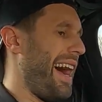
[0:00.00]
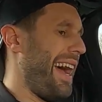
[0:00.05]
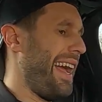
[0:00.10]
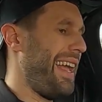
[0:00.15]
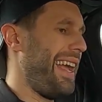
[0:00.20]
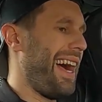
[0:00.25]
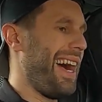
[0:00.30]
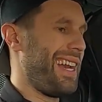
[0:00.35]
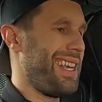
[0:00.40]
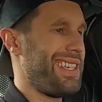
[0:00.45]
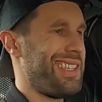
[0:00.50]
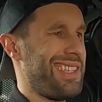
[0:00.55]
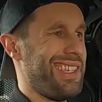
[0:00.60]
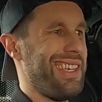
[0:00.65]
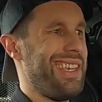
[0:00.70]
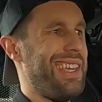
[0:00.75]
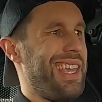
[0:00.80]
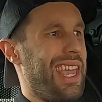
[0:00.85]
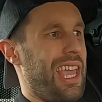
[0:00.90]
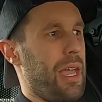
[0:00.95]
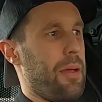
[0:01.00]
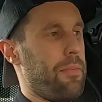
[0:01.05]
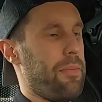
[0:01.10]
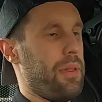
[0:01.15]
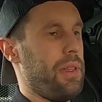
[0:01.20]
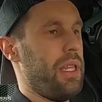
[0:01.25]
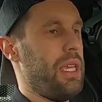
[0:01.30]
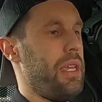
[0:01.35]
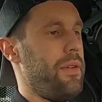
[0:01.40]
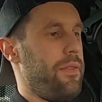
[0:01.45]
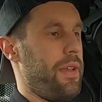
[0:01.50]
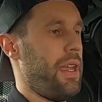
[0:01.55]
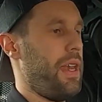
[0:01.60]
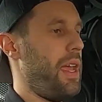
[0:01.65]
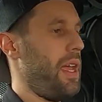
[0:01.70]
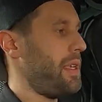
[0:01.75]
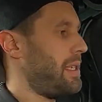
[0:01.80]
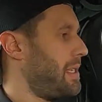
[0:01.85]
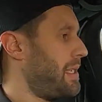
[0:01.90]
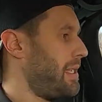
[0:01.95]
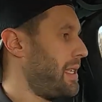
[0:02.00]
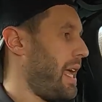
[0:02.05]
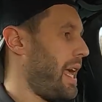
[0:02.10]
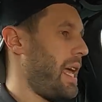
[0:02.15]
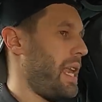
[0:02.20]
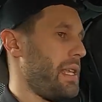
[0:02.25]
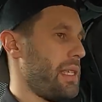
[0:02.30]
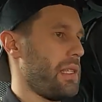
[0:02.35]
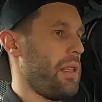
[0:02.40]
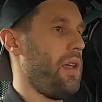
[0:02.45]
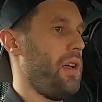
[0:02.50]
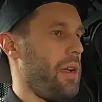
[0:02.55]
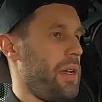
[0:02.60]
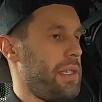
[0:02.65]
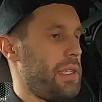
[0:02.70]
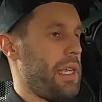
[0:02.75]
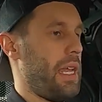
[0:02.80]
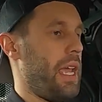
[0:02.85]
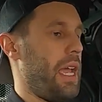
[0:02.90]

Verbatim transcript: I honestly can't believe it has sat as long as it